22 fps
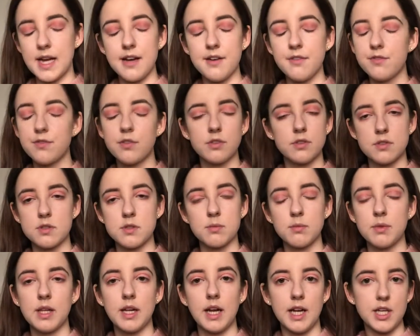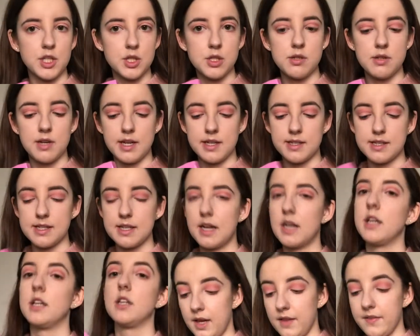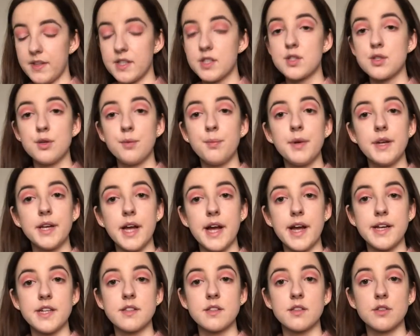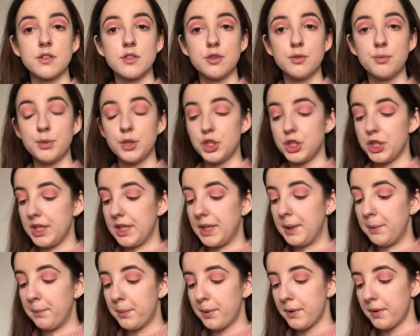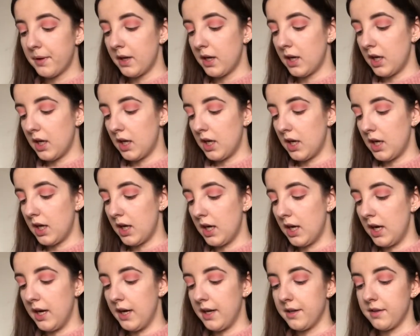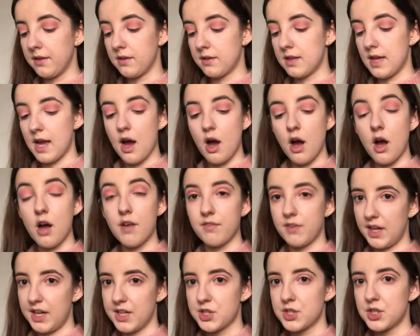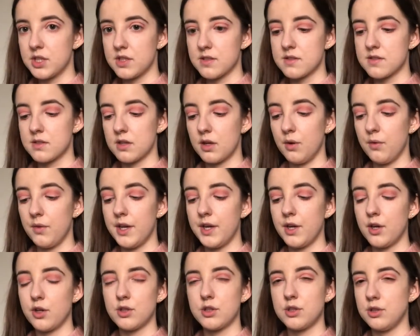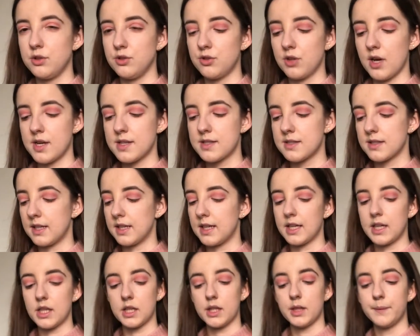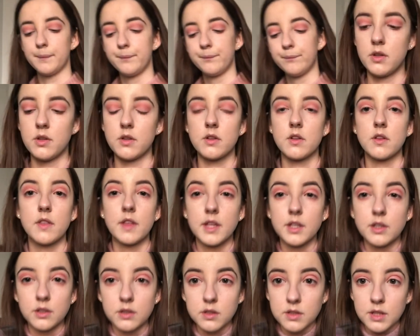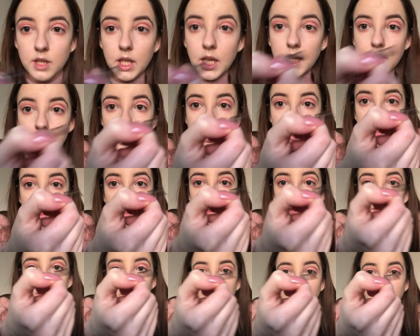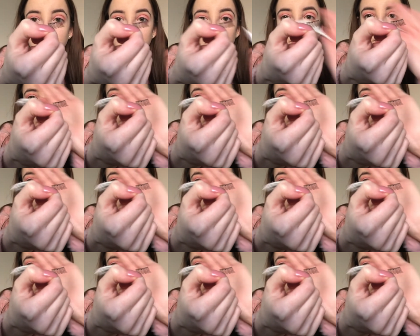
for something like $2.99, and they're super nice and super cheap, and they're half lashes, so they're not too drastic. So they're just the lashes. I don't know if you